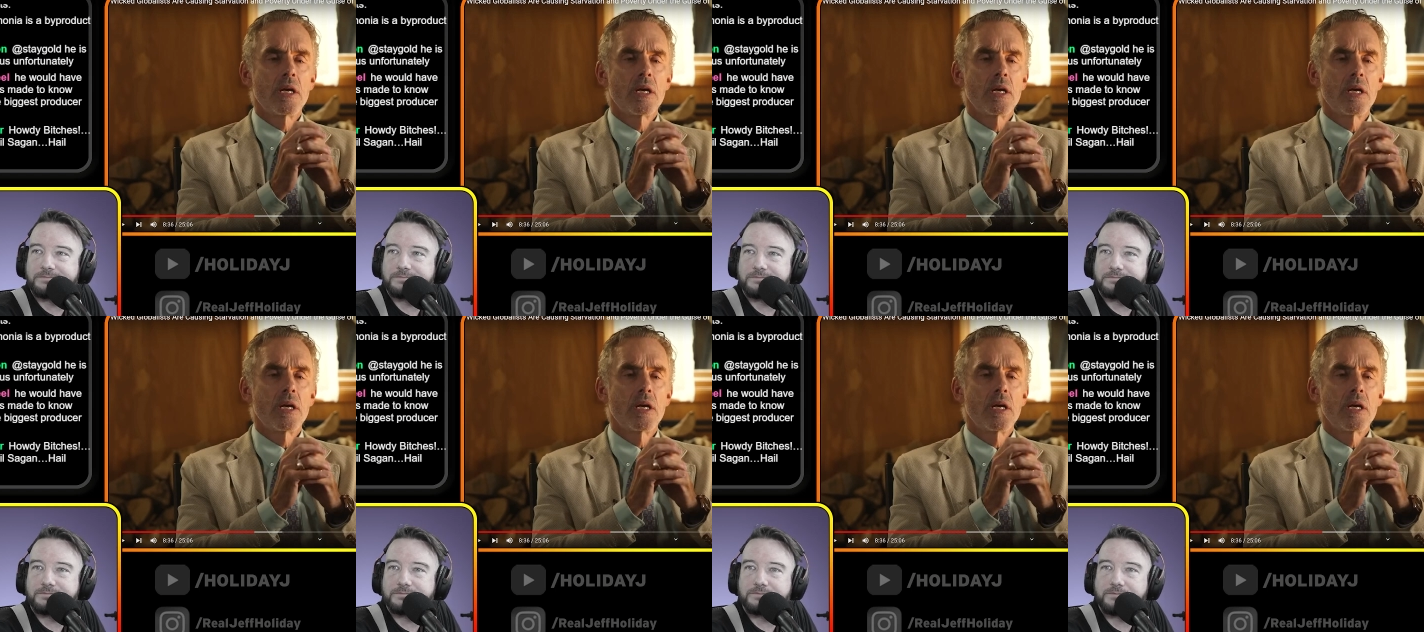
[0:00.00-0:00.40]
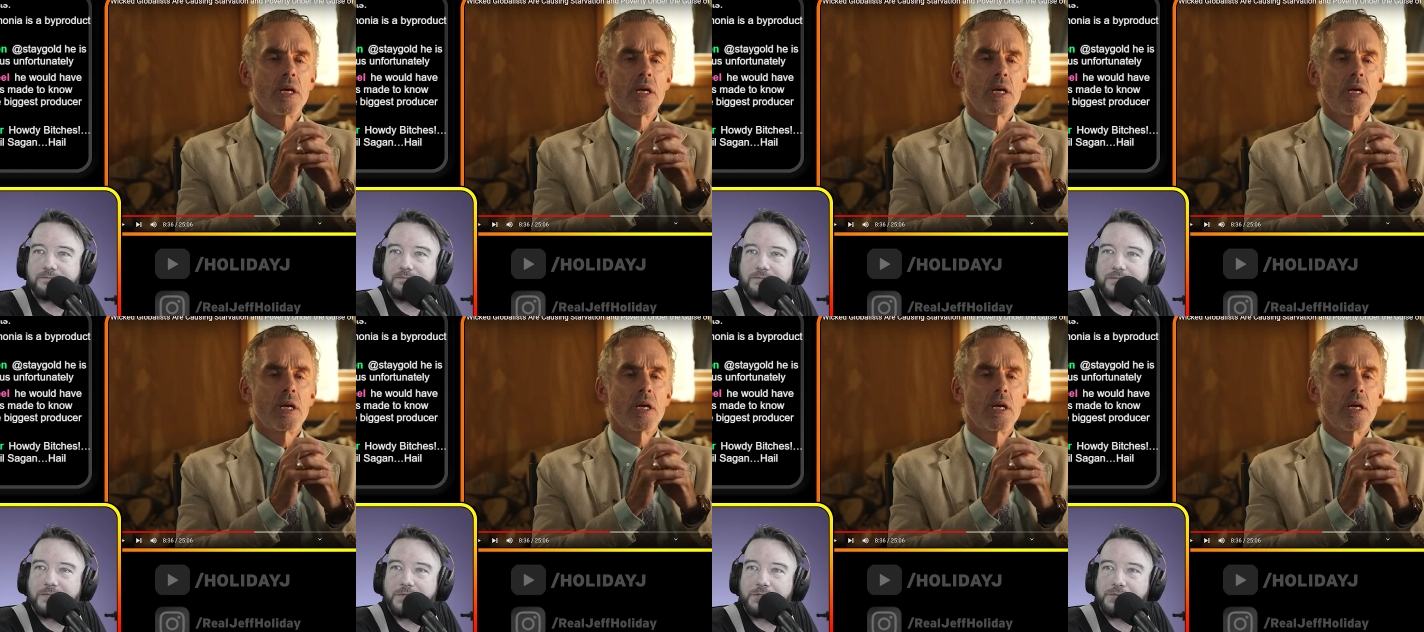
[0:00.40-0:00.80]

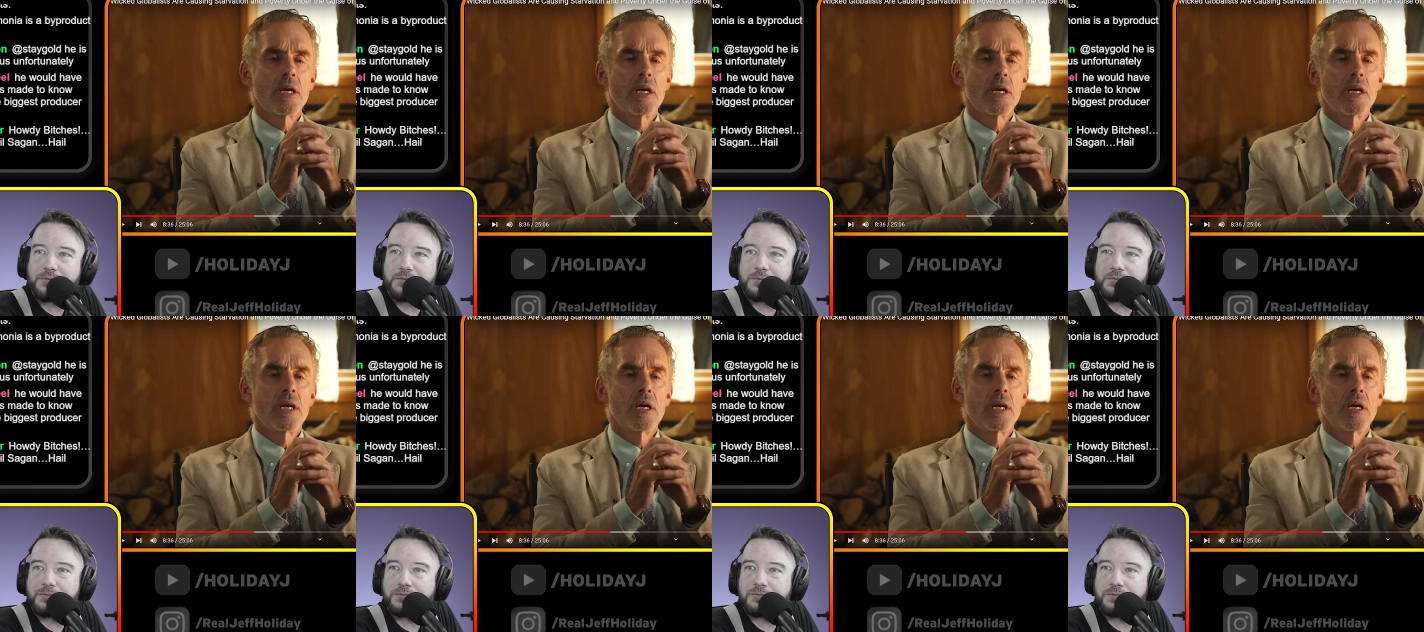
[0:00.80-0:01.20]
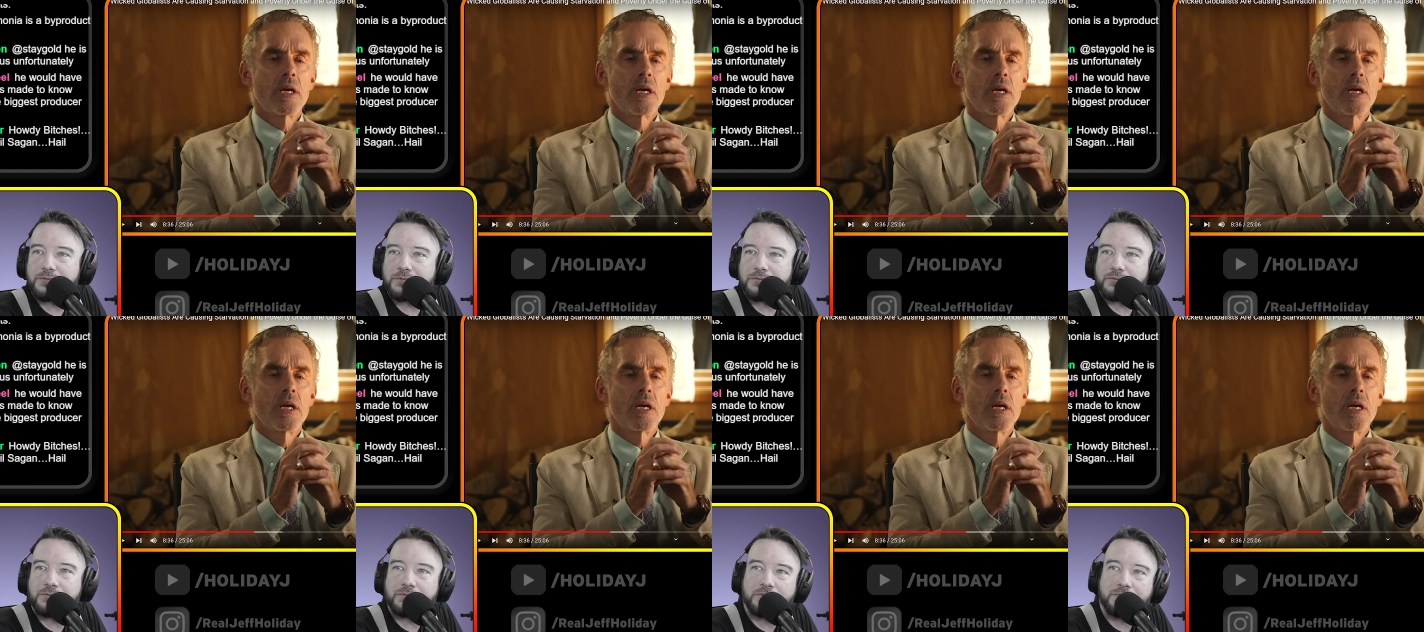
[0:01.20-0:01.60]

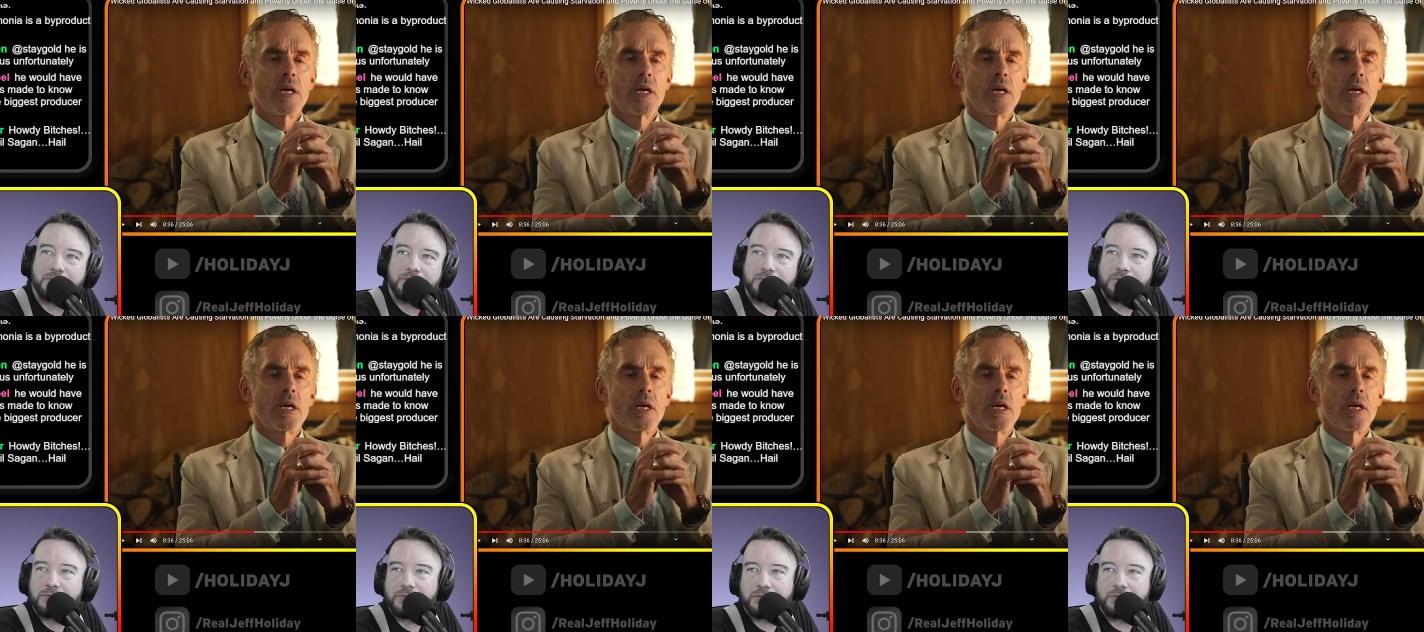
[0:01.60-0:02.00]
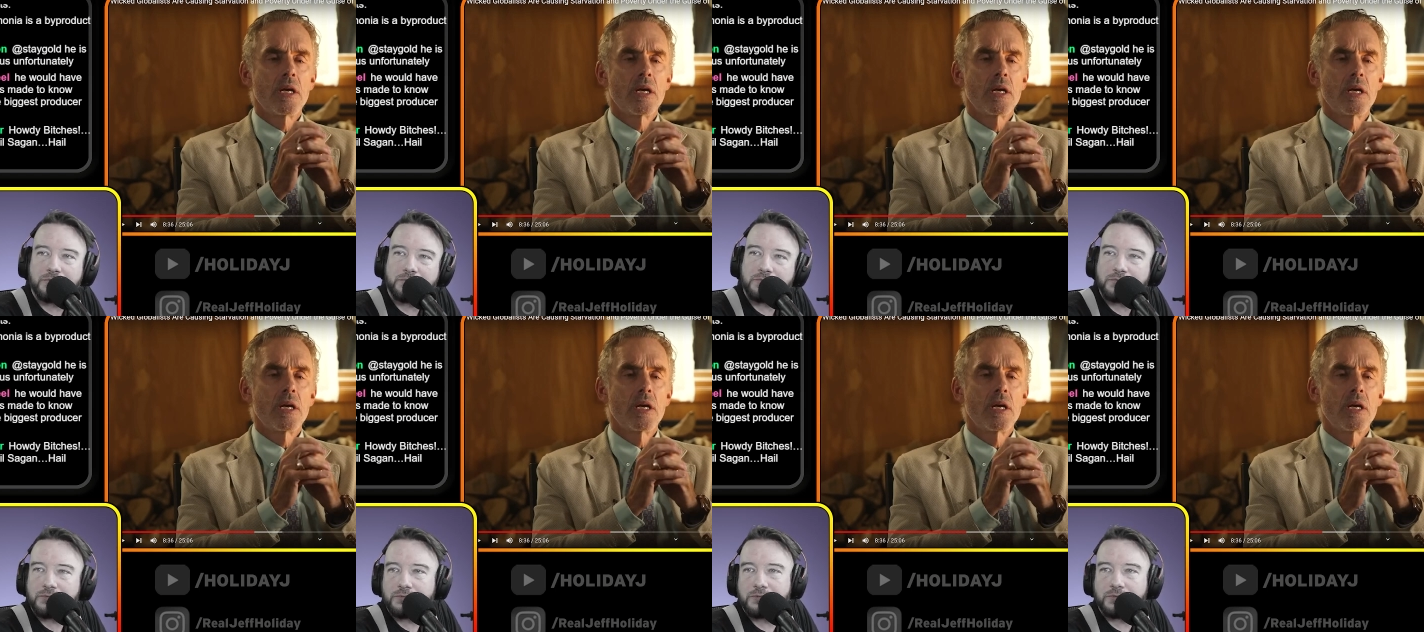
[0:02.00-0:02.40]

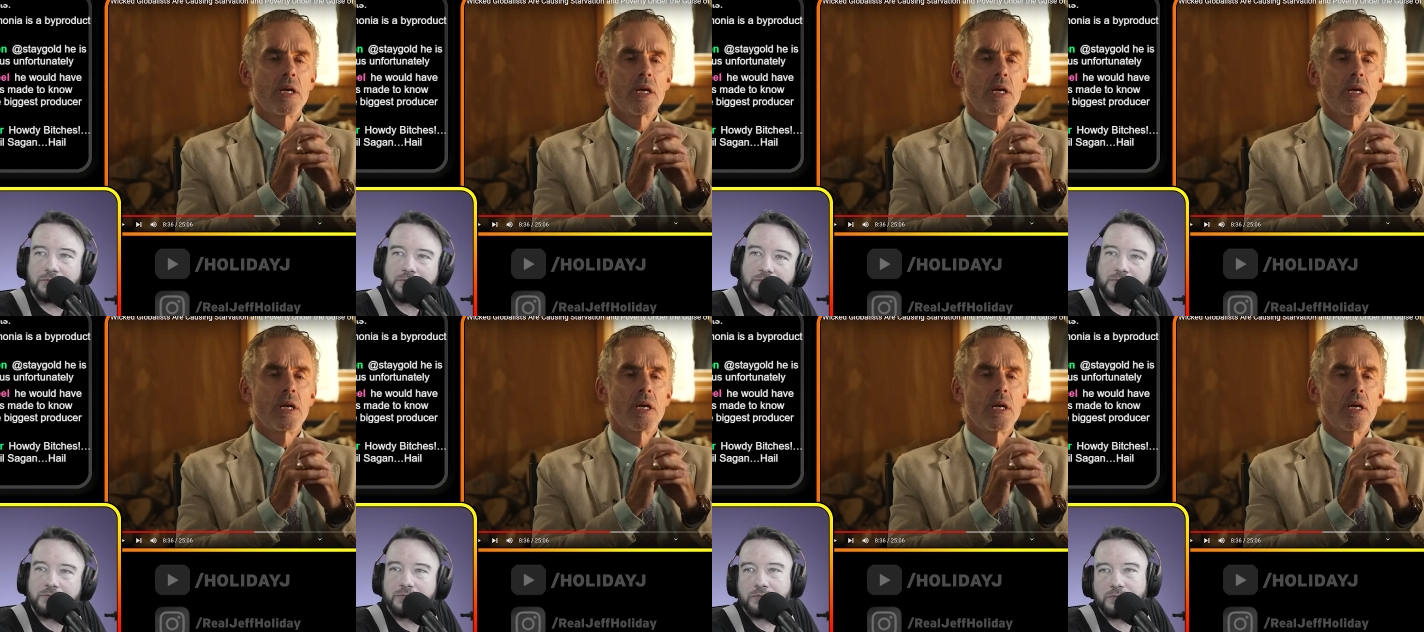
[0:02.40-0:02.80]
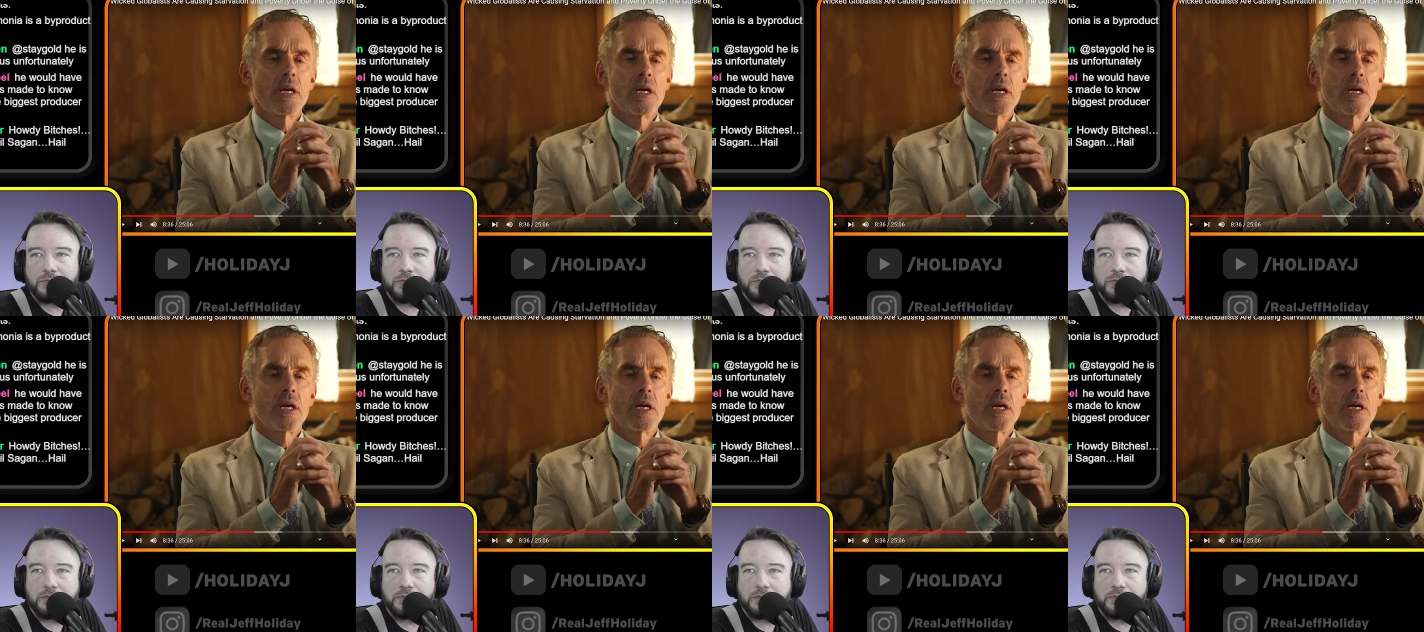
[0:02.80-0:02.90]
Nothing is said.